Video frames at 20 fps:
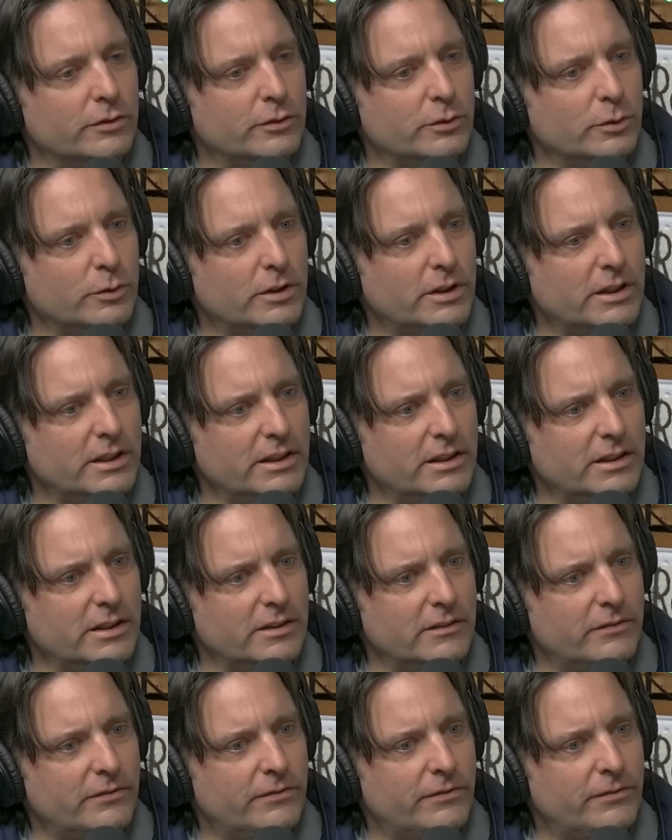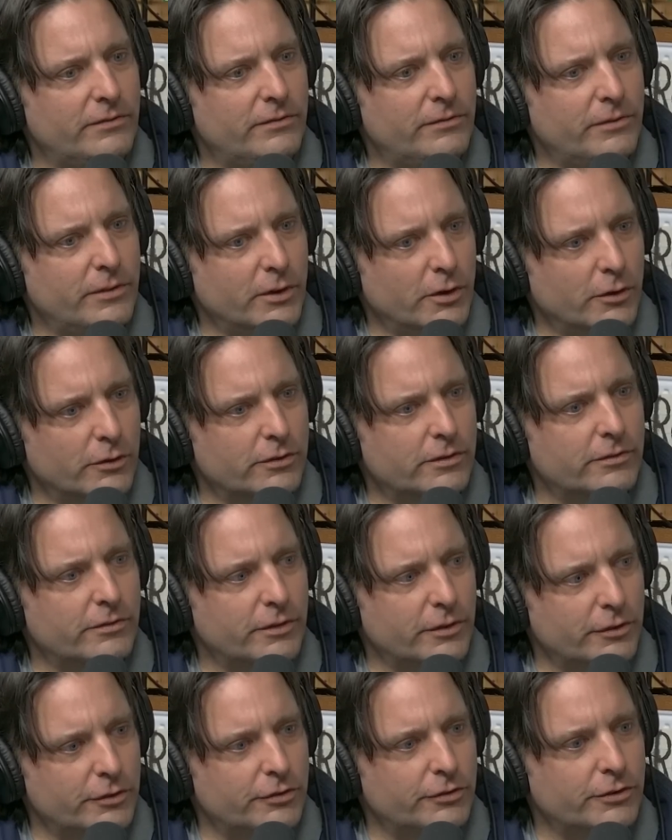to Zuki
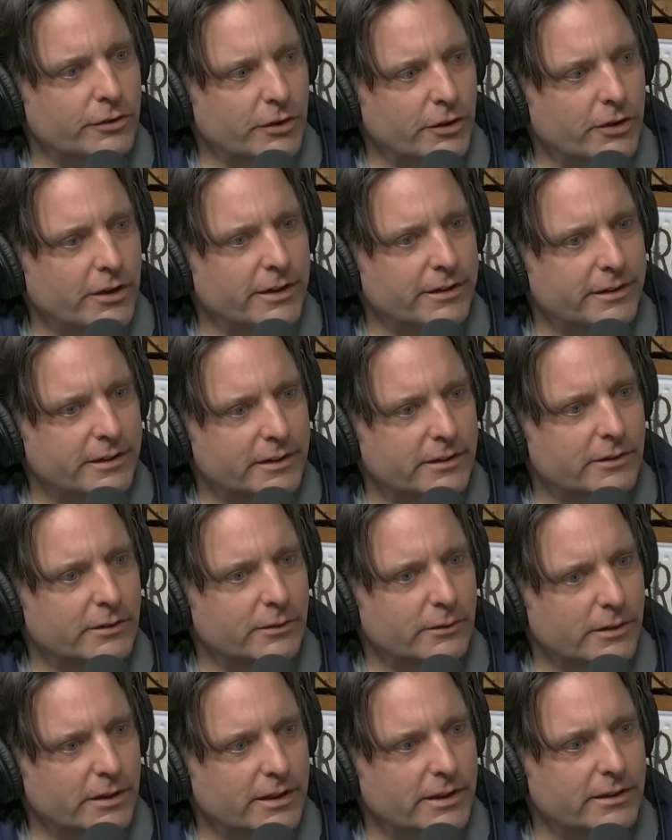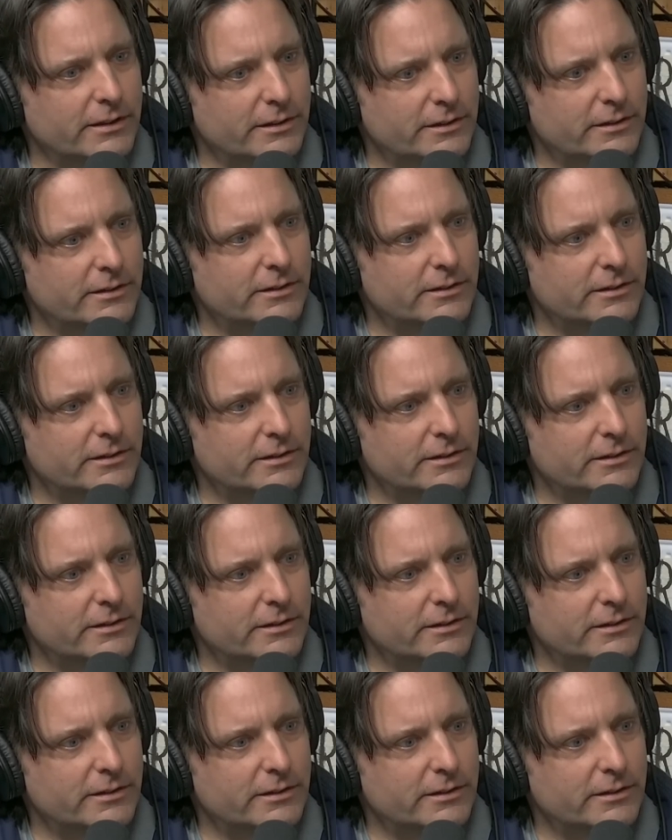first for sure. I think you're right.